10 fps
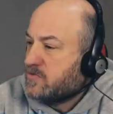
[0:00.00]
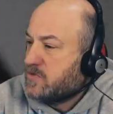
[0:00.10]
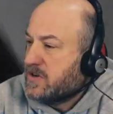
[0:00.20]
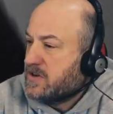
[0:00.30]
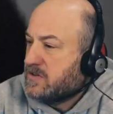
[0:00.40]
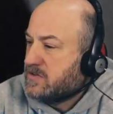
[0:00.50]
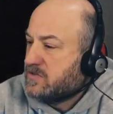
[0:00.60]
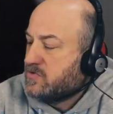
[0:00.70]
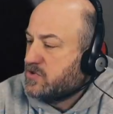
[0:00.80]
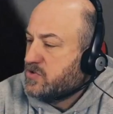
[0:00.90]
wall or
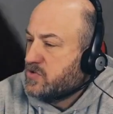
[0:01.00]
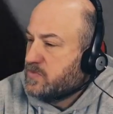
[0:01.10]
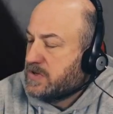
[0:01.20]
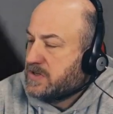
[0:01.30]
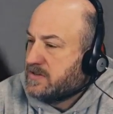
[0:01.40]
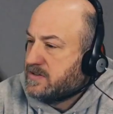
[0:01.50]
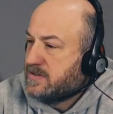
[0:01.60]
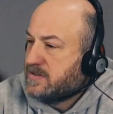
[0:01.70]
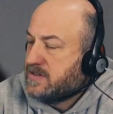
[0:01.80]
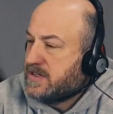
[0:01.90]
room
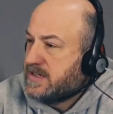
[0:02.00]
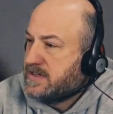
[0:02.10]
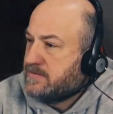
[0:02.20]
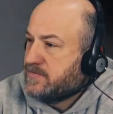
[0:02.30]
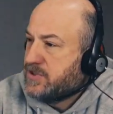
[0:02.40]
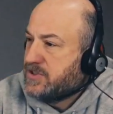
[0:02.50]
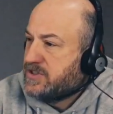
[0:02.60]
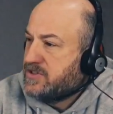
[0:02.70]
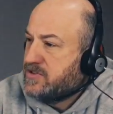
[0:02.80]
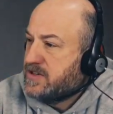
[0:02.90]
just to
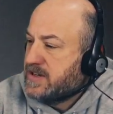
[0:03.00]
do it.